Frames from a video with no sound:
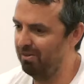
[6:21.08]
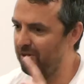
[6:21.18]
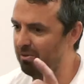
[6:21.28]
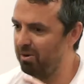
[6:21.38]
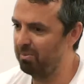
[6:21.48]
If
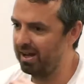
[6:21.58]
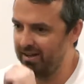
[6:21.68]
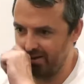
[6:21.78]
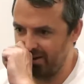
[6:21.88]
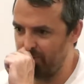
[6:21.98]
I went
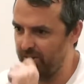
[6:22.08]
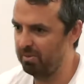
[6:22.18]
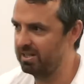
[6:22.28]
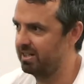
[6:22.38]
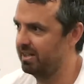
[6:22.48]
back to what
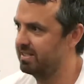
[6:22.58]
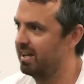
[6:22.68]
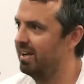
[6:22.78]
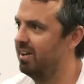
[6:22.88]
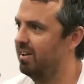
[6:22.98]
you mentioned at the
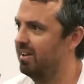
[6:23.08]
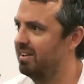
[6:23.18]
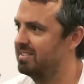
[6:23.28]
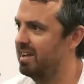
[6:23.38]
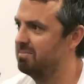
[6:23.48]
start,
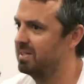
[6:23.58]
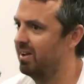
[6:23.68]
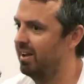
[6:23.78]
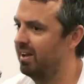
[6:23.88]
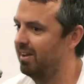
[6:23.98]
it seems
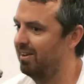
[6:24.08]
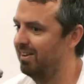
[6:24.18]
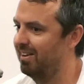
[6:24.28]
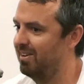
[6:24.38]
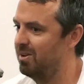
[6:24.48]
like
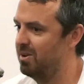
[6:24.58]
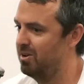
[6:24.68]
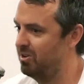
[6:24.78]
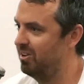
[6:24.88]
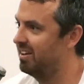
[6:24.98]

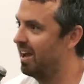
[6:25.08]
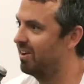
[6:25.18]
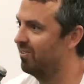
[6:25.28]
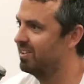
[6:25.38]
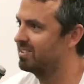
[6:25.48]
you did
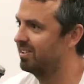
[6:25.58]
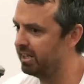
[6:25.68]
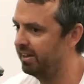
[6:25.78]
take a risk.